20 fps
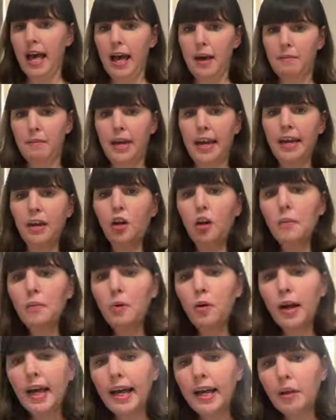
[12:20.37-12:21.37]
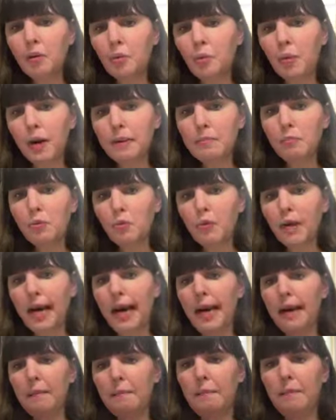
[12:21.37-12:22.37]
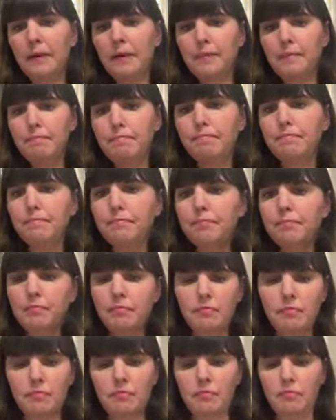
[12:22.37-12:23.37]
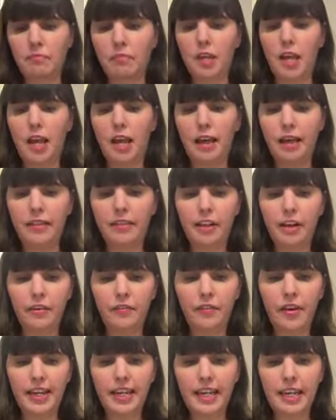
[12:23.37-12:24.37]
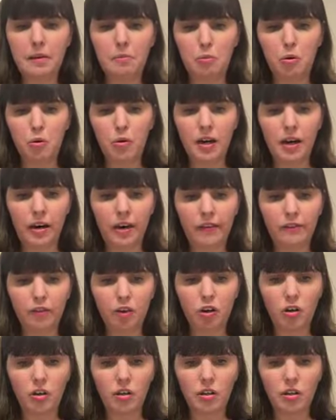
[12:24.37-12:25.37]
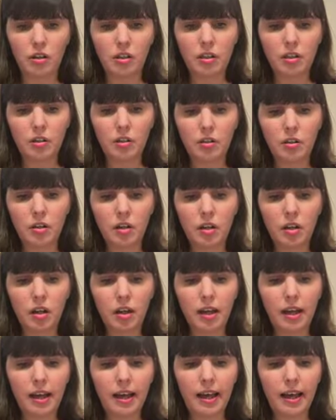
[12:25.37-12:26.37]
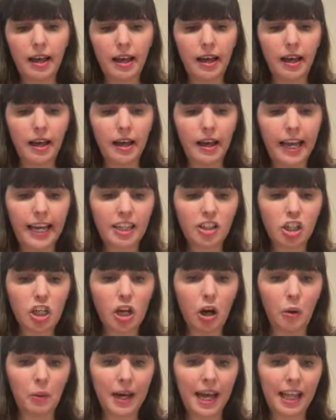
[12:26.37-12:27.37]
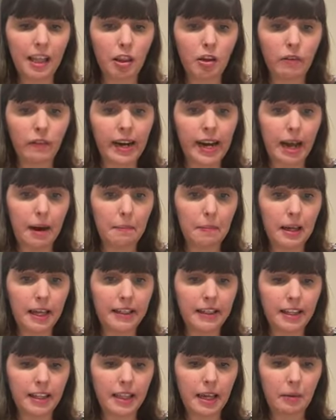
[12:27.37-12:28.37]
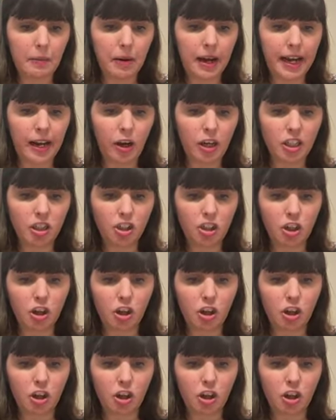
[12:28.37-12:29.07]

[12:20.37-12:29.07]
and I will cut one more up. And then if I need more, I've got, actually I'll cut 3 up, and then that way I